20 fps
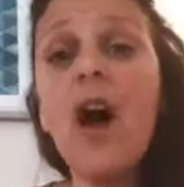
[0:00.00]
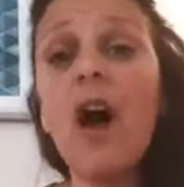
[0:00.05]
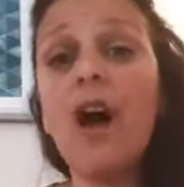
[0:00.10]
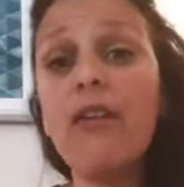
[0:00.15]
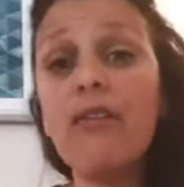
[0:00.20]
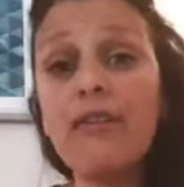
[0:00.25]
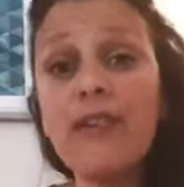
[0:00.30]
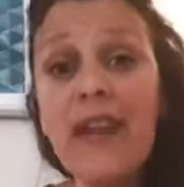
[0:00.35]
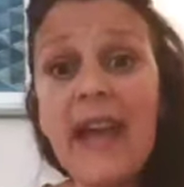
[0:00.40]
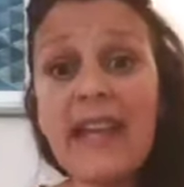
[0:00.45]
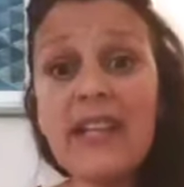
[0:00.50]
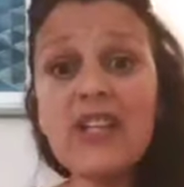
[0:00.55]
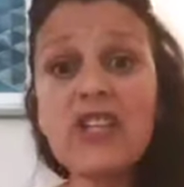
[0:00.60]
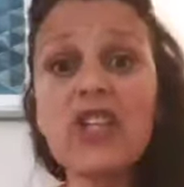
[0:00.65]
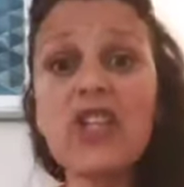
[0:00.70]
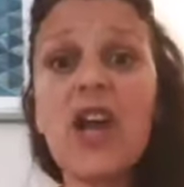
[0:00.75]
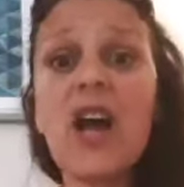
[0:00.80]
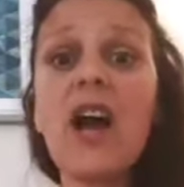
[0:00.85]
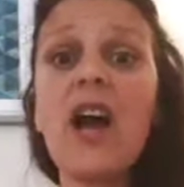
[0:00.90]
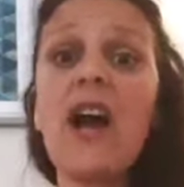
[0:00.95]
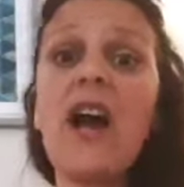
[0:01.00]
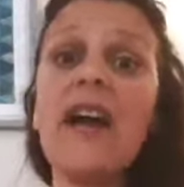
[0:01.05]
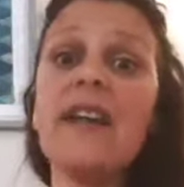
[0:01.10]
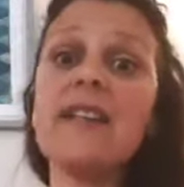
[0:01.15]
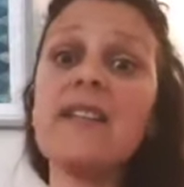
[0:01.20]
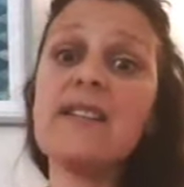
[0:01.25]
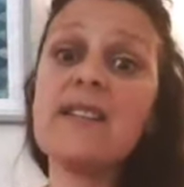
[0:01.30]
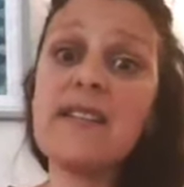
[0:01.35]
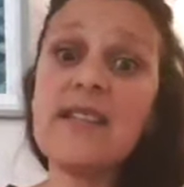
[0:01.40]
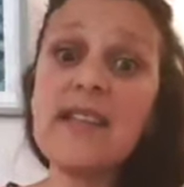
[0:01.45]
of nature
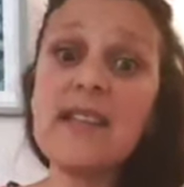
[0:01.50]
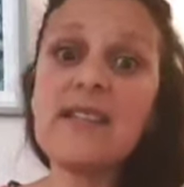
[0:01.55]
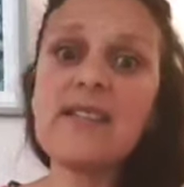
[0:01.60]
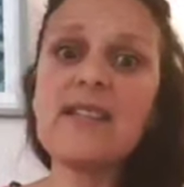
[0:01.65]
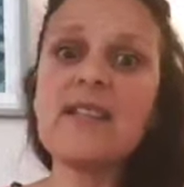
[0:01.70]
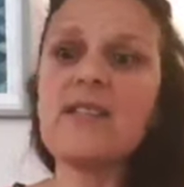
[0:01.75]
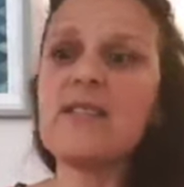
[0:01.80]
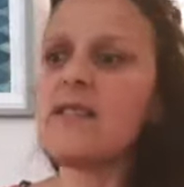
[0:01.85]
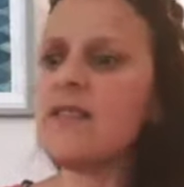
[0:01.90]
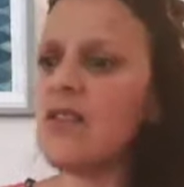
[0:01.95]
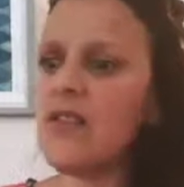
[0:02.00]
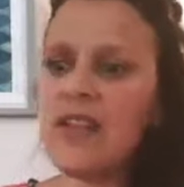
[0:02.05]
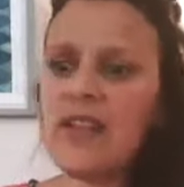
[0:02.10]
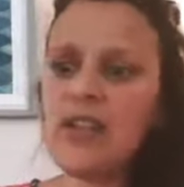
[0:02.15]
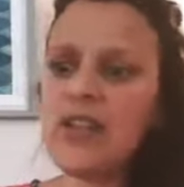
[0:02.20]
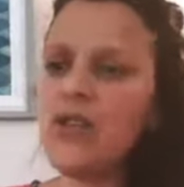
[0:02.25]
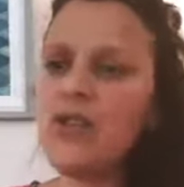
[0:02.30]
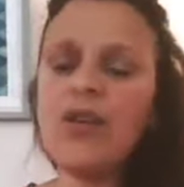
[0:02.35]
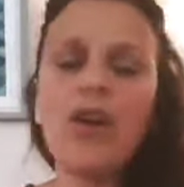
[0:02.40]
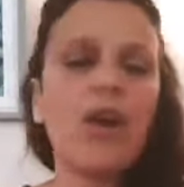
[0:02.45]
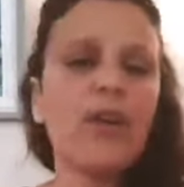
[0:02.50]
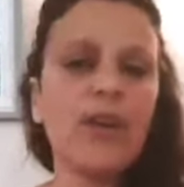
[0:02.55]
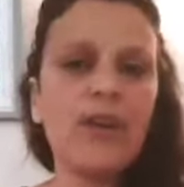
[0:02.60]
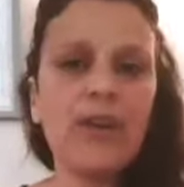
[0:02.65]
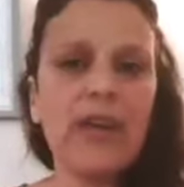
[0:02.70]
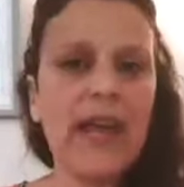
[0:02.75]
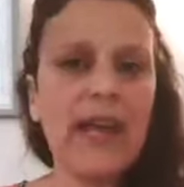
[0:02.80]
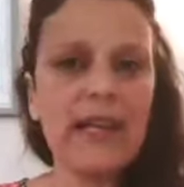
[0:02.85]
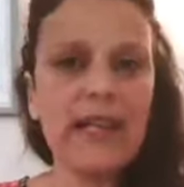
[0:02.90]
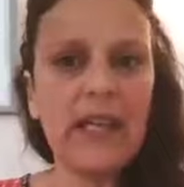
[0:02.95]
and the seasons so then you know you're
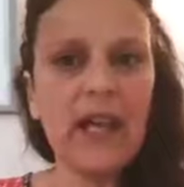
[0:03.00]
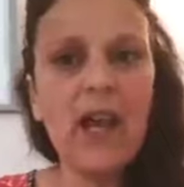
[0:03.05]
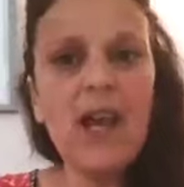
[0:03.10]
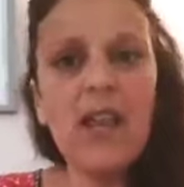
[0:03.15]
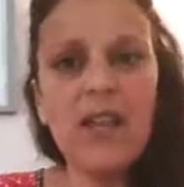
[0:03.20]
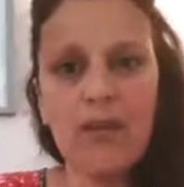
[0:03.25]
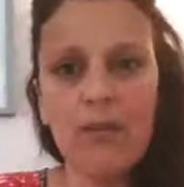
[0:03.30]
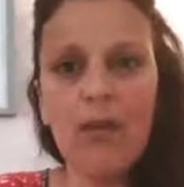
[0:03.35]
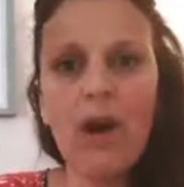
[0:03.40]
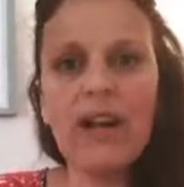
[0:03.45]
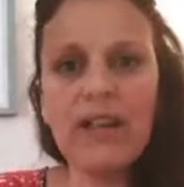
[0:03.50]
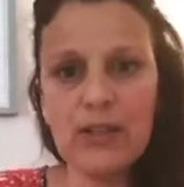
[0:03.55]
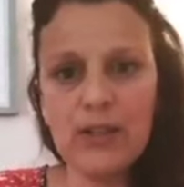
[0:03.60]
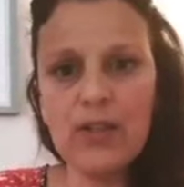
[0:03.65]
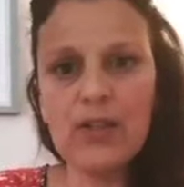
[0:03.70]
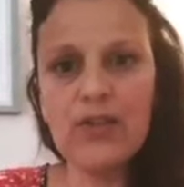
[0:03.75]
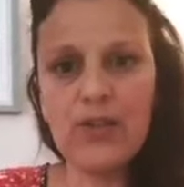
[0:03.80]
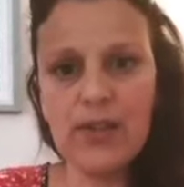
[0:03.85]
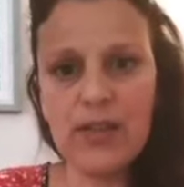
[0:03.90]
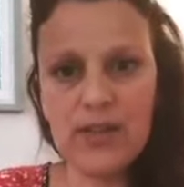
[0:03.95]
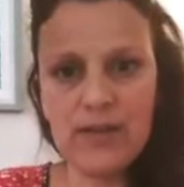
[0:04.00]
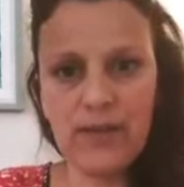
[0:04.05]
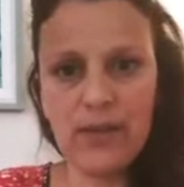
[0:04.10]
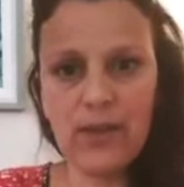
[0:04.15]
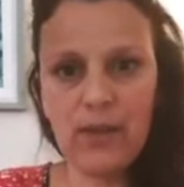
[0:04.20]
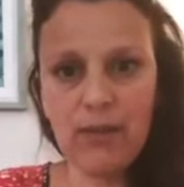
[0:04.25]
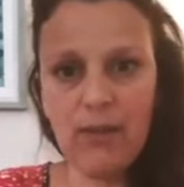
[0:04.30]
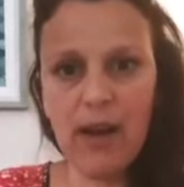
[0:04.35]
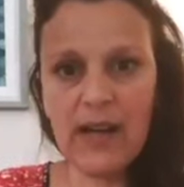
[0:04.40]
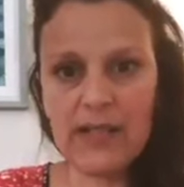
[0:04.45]
getting the right nutrients for
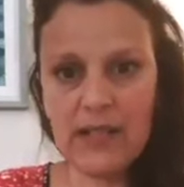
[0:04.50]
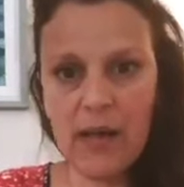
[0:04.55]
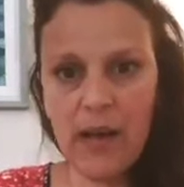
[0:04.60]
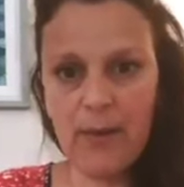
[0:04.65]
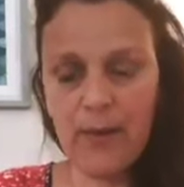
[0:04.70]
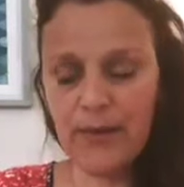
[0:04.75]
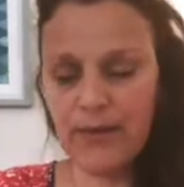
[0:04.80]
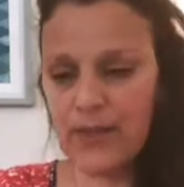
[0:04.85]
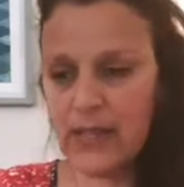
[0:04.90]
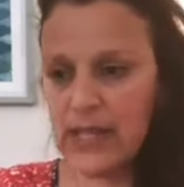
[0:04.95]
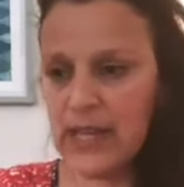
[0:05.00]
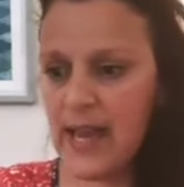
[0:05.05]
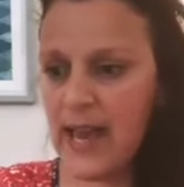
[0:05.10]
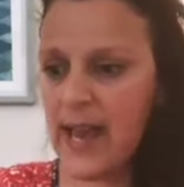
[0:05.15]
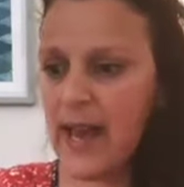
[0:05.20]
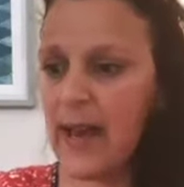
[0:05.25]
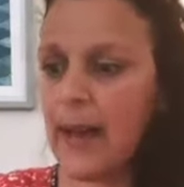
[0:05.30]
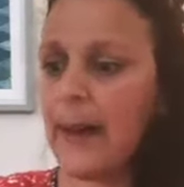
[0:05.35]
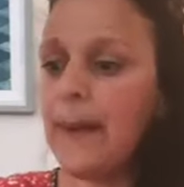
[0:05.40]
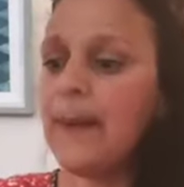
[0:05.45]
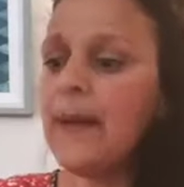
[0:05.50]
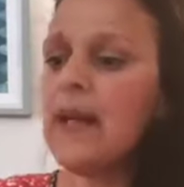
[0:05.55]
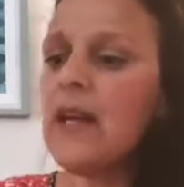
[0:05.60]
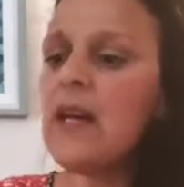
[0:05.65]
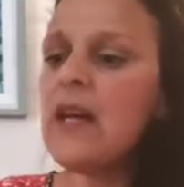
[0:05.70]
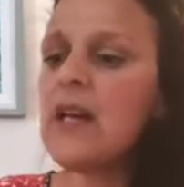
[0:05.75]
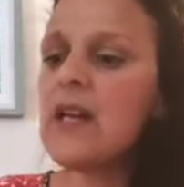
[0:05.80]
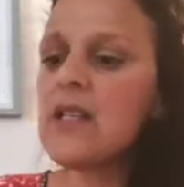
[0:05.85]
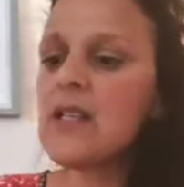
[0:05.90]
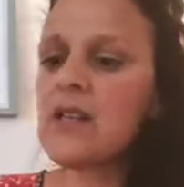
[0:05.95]
the right time of the year
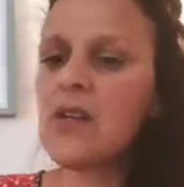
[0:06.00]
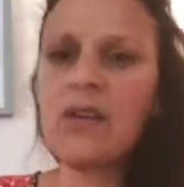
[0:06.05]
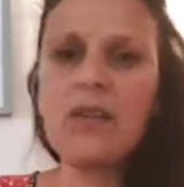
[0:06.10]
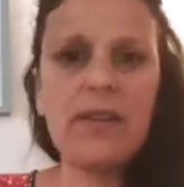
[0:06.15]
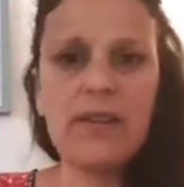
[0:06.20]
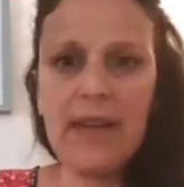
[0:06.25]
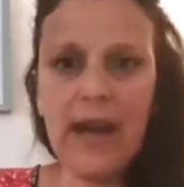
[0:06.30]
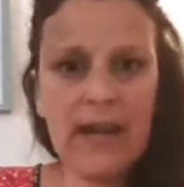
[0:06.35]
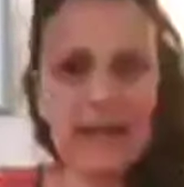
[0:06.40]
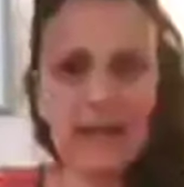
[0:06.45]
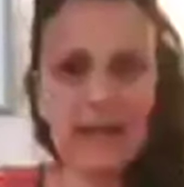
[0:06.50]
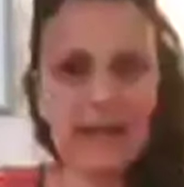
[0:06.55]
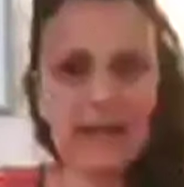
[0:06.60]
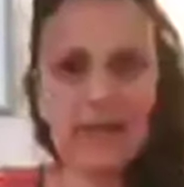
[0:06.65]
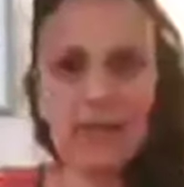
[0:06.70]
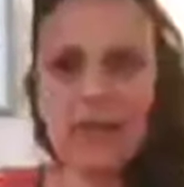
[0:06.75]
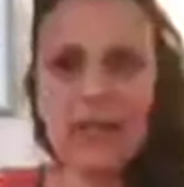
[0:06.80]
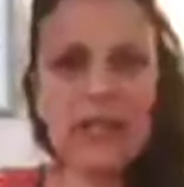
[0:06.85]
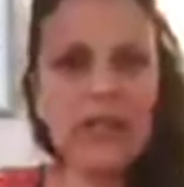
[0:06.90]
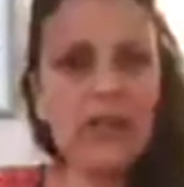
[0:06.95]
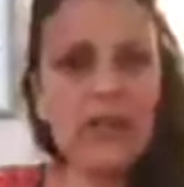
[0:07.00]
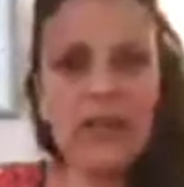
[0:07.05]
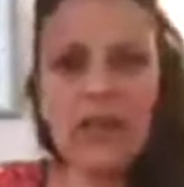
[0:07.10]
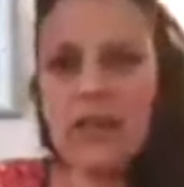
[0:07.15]
so that is really good.